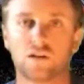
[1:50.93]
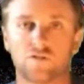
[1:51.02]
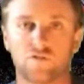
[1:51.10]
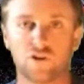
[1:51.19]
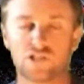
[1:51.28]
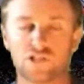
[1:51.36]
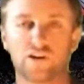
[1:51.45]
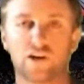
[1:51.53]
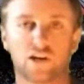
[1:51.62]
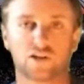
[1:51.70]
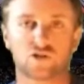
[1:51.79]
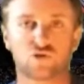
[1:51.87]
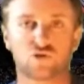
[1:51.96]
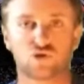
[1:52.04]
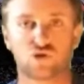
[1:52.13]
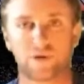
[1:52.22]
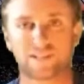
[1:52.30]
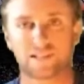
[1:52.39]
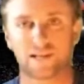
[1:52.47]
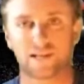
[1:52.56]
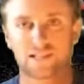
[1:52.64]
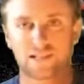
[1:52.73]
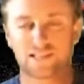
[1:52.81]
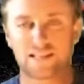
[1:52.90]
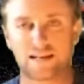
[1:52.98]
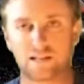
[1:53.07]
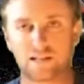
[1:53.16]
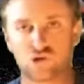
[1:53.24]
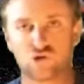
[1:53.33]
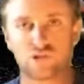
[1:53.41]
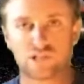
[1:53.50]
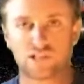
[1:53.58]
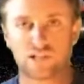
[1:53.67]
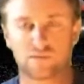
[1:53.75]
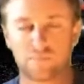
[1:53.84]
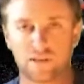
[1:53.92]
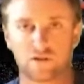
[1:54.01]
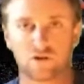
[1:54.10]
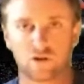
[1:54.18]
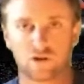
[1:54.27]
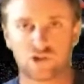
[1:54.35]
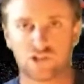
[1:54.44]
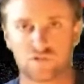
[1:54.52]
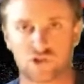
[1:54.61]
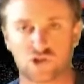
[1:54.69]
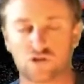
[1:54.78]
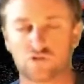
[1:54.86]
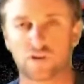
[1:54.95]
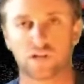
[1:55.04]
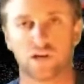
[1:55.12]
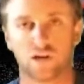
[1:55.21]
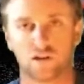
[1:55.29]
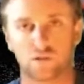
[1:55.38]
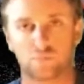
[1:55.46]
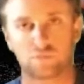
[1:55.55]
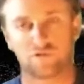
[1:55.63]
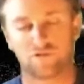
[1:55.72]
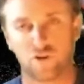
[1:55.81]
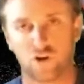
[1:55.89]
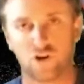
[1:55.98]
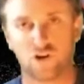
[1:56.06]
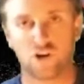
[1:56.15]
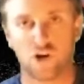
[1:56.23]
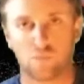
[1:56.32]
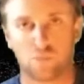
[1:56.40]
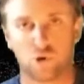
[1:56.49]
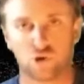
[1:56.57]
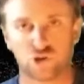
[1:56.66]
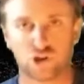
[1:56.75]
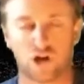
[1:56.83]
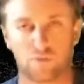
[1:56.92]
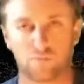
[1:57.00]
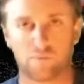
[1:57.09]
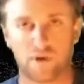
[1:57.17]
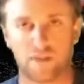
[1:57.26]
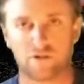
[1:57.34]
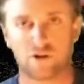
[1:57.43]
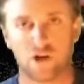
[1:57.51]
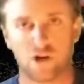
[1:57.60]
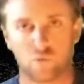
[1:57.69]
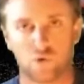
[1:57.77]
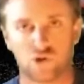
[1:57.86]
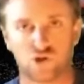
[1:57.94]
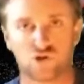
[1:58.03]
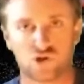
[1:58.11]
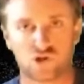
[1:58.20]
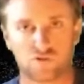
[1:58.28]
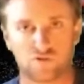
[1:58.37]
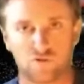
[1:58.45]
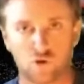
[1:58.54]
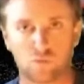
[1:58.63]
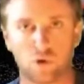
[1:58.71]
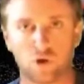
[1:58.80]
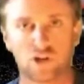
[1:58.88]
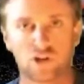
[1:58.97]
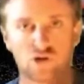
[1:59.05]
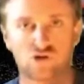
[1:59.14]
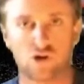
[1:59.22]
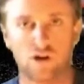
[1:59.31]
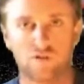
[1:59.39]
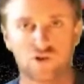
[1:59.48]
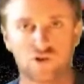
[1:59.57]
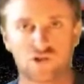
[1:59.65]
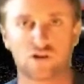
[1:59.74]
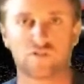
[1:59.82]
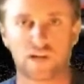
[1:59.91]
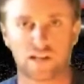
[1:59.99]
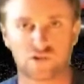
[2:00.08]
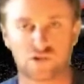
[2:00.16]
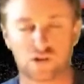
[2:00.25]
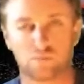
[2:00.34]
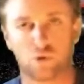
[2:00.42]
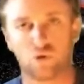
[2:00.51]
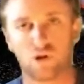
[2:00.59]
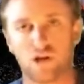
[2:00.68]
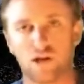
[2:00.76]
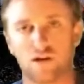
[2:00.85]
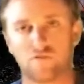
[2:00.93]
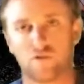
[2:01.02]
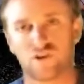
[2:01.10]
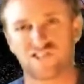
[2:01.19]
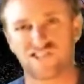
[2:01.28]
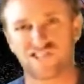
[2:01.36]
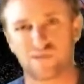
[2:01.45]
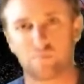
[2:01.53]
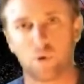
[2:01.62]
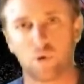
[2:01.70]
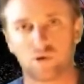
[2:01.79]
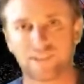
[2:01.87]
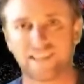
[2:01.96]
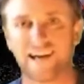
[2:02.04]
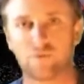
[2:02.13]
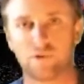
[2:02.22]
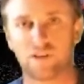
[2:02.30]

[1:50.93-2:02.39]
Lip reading: The first area I'd like to talk to you about today is understanding 2 distinct methodologies for serving. The preferred push-up method, which uses the full body to drive yourself into the ball, versus the pull-down